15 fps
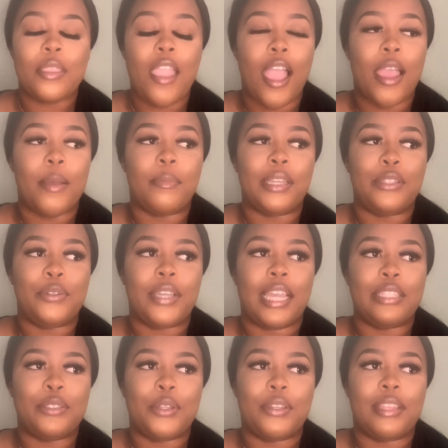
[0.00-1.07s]
And you
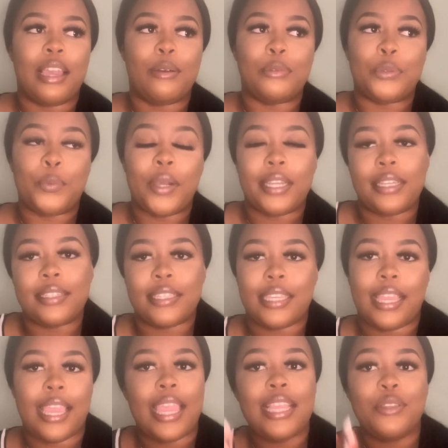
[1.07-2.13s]
guys know that I was working to
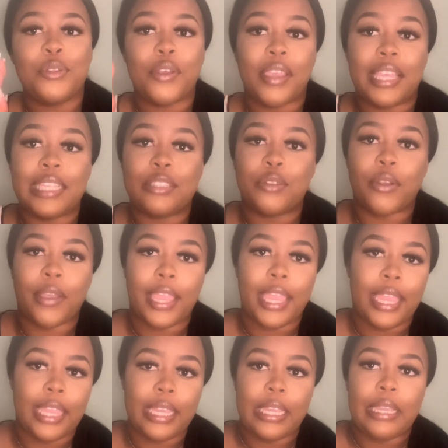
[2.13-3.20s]
get A star,
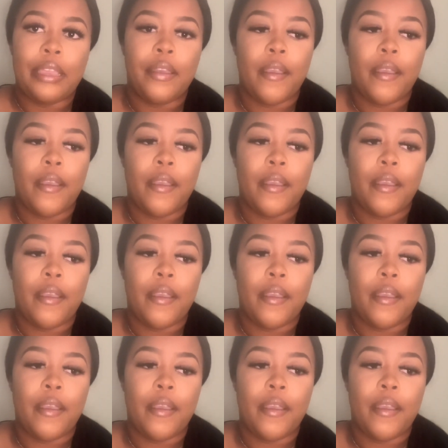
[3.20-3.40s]
A.